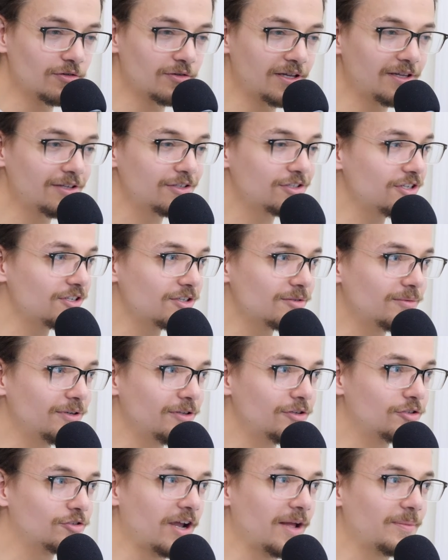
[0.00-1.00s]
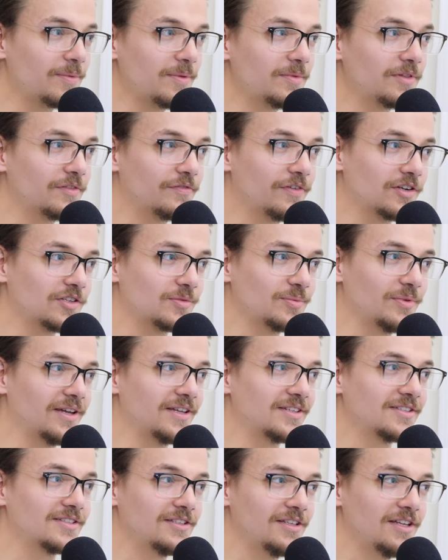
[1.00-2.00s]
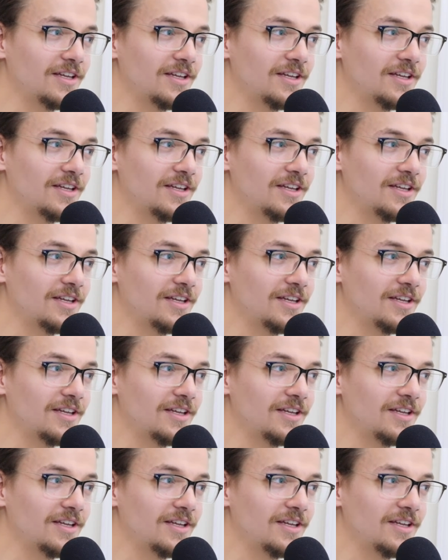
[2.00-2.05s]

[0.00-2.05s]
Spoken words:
joking? She's the one who trapped them in the first place.